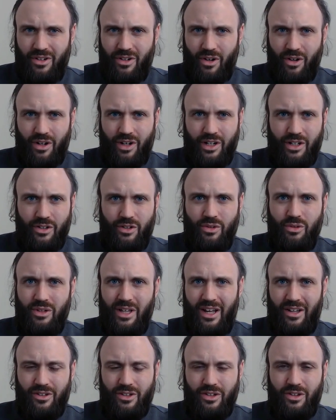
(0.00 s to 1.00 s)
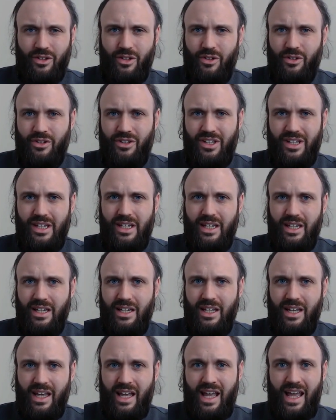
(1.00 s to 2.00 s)
We started in
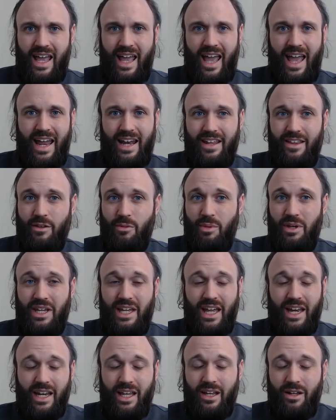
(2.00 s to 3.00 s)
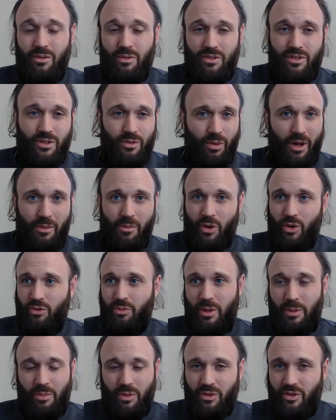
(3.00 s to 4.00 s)
2013 and in the beginning, it was the way
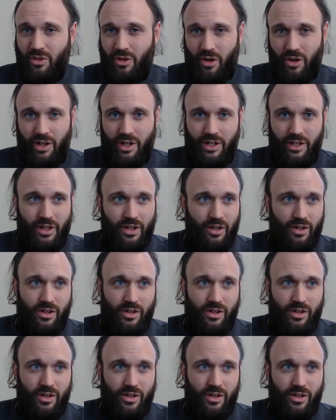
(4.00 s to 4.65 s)
most people started.